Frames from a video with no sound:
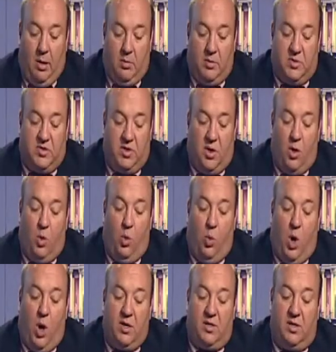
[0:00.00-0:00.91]
So
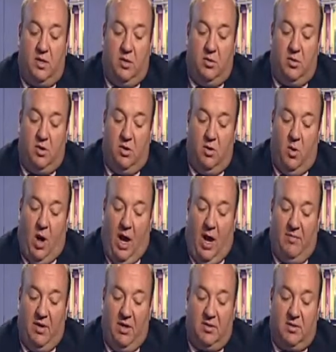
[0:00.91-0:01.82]
what do you do?
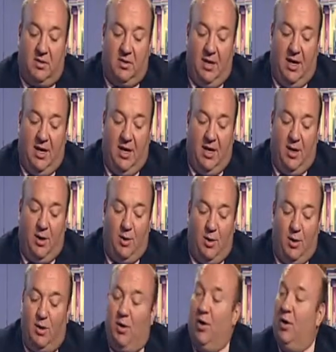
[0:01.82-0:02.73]
Obviously,
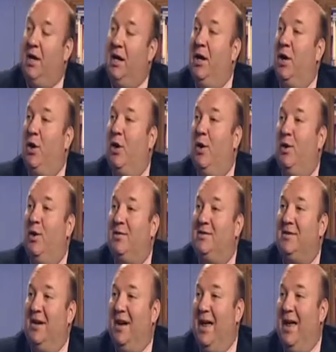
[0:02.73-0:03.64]
you're here
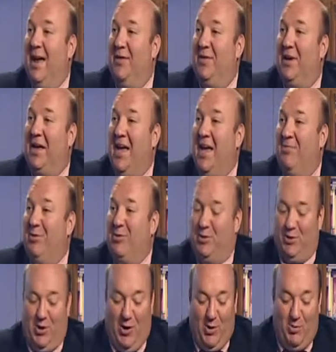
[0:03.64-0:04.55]
today on the cable
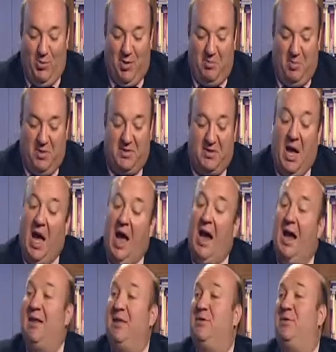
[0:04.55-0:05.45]
show, but
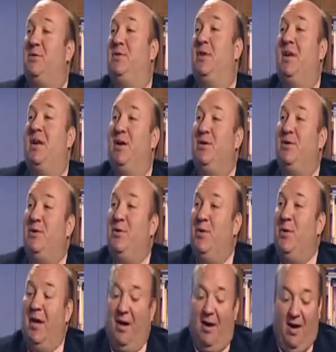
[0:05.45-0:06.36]
besides
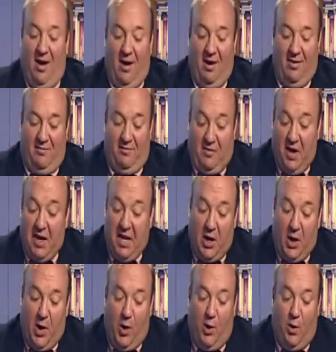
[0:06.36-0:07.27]
doing
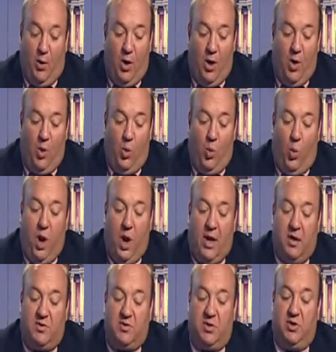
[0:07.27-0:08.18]
video,
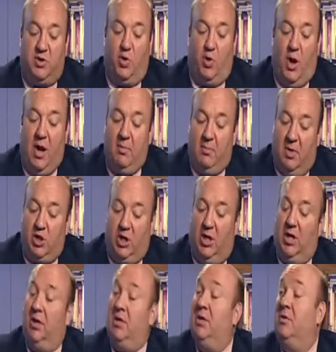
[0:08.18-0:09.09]
what else does Great
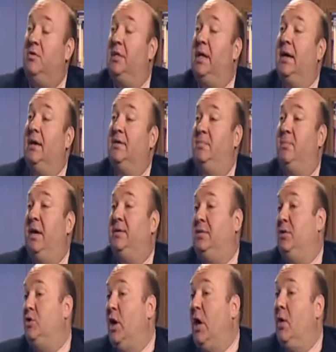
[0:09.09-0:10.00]
Michigan do to get its
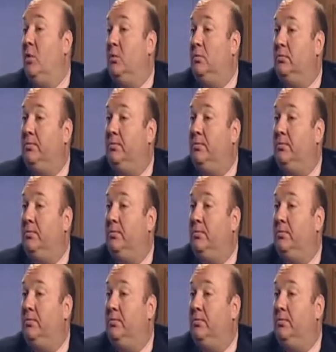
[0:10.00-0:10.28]
message out?